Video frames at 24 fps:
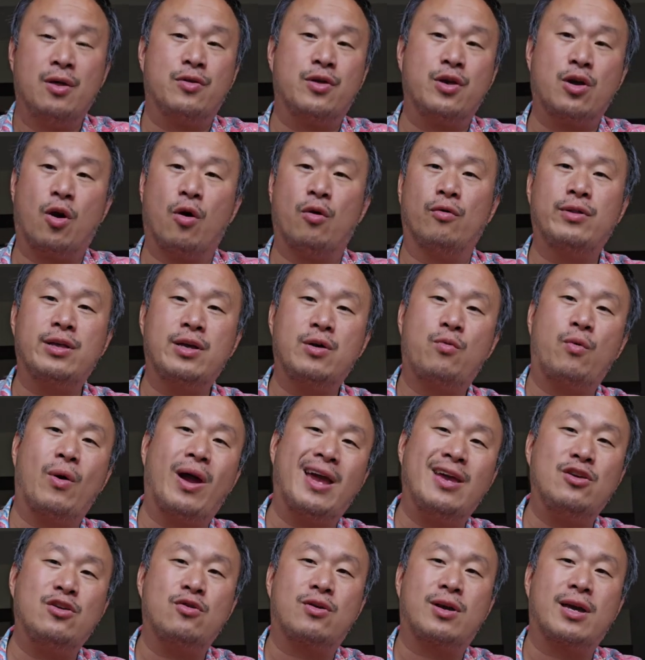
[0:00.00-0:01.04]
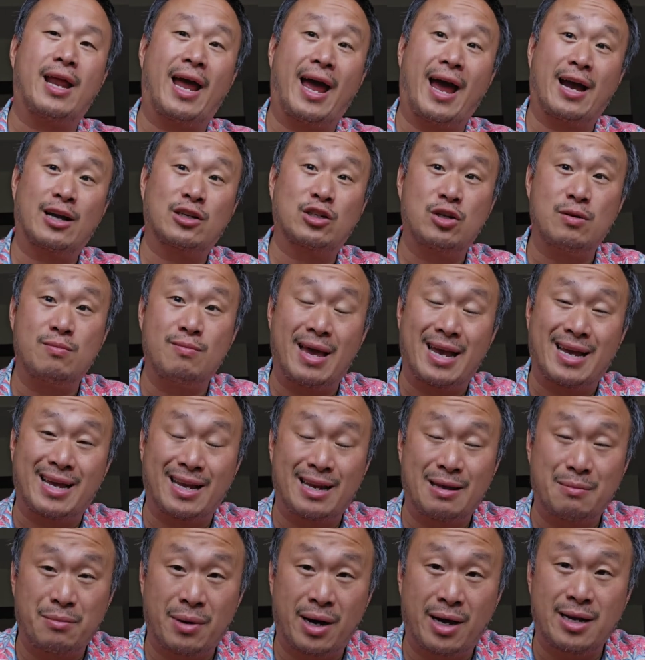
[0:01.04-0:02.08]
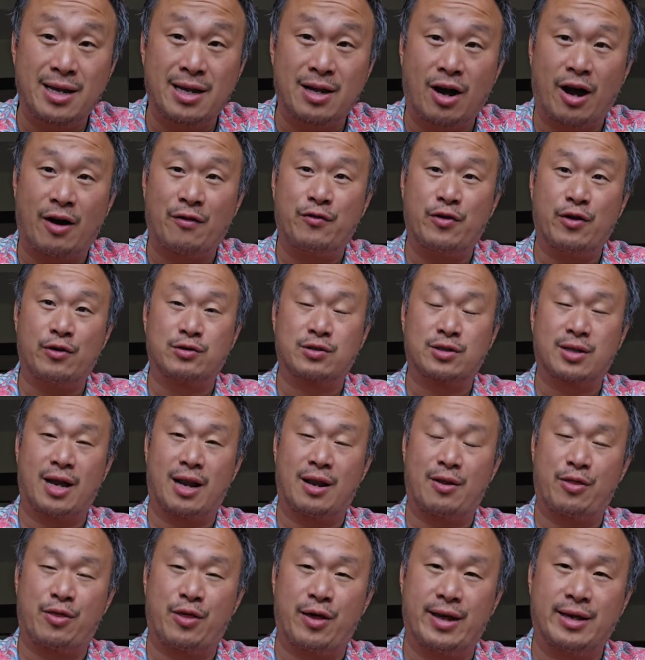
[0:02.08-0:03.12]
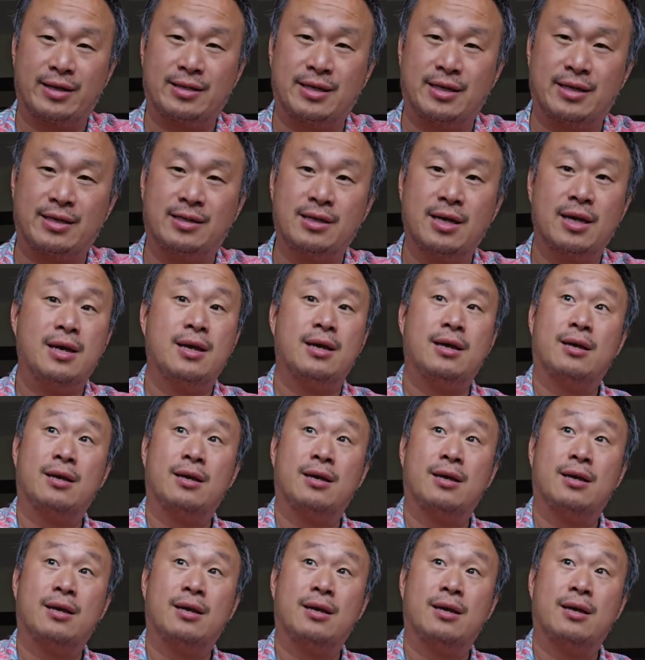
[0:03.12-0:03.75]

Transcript: The only way you could actually make any money off those kind of things is,